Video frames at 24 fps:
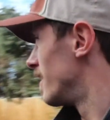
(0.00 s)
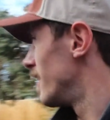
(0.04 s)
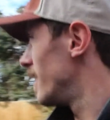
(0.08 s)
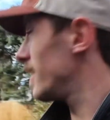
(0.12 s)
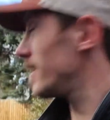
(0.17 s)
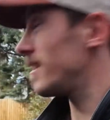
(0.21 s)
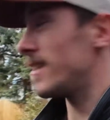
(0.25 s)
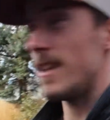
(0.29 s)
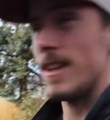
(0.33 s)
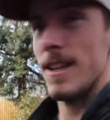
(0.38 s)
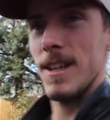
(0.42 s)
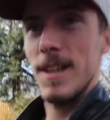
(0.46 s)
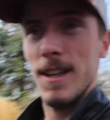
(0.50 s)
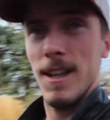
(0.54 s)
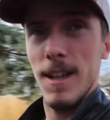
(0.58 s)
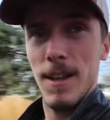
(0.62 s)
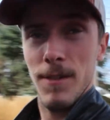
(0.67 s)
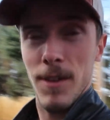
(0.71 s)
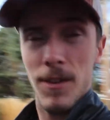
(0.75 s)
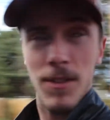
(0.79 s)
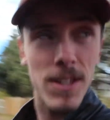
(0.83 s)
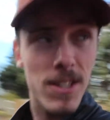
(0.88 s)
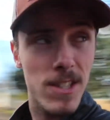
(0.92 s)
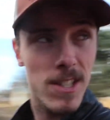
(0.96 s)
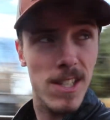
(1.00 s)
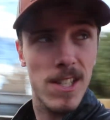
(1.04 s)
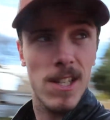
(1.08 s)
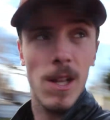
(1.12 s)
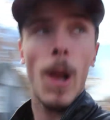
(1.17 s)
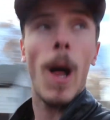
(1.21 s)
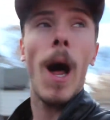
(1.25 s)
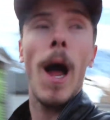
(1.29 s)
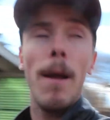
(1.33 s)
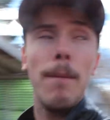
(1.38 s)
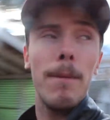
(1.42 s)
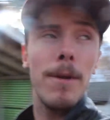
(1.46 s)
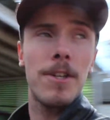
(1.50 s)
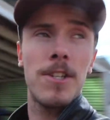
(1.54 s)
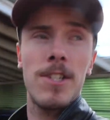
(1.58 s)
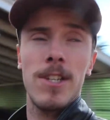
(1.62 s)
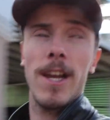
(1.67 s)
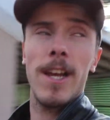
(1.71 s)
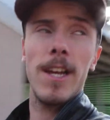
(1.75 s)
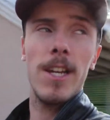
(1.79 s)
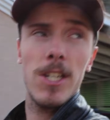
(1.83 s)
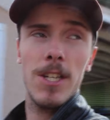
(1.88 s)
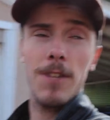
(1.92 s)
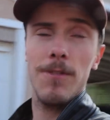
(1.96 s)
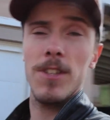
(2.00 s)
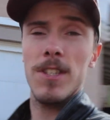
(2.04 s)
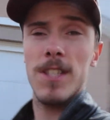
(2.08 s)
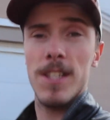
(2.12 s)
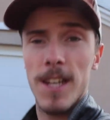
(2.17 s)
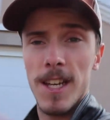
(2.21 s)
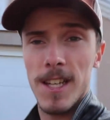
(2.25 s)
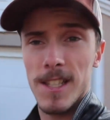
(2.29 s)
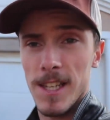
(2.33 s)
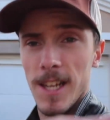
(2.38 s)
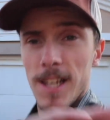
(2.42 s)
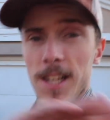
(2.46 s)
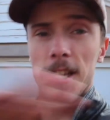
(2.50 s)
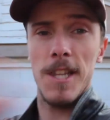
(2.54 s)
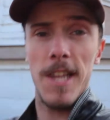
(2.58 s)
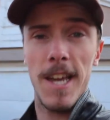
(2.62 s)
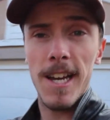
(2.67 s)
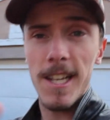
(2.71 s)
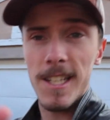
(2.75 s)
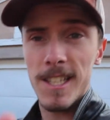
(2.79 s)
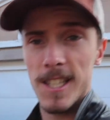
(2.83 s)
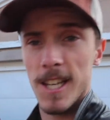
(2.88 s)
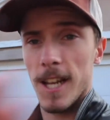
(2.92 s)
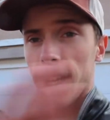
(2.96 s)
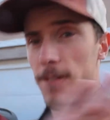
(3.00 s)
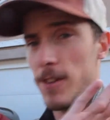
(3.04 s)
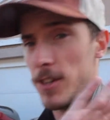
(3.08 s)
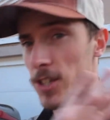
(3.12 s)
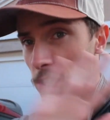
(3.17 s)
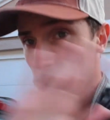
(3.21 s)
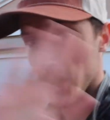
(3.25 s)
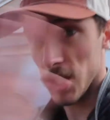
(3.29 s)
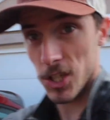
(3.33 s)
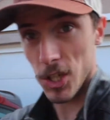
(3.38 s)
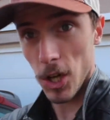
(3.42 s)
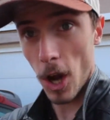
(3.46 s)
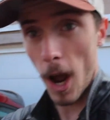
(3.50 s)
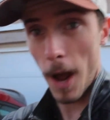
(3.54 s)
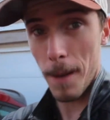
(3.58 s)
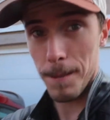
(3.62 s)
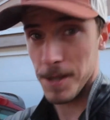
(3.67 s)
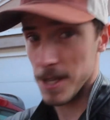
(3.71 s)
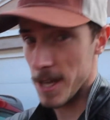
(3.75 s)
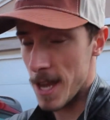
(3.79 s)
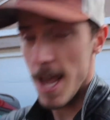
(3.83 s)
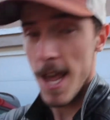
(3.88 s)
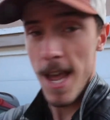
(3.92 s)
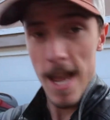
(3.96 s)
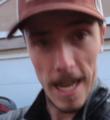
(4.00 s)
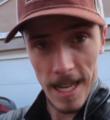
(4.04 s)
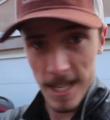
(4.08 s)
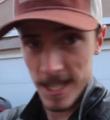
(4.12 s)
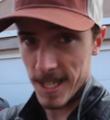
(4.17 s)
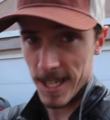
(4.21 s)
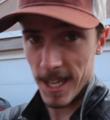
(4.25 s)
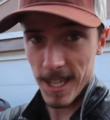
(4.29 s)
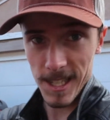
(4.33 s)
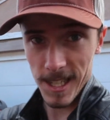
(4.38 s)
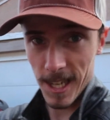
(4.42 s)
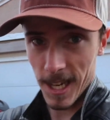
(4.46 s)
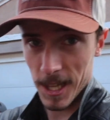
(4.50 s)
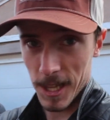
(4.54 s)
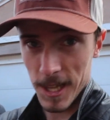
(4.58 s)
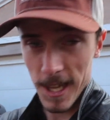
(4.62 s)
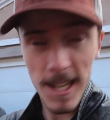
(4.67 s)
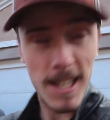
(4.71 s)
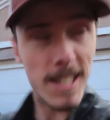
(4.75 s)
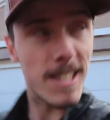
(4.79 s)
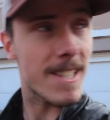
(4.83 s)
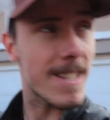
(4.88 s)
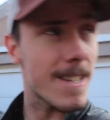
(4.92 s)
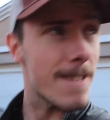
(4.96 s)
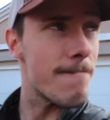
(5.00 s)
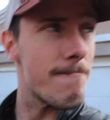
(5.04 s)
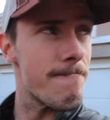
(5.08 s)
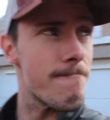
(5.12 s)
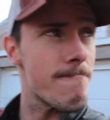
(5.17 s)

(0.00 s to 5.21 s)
If this is climate change, if it stays like this, like if it just stops, stays like this,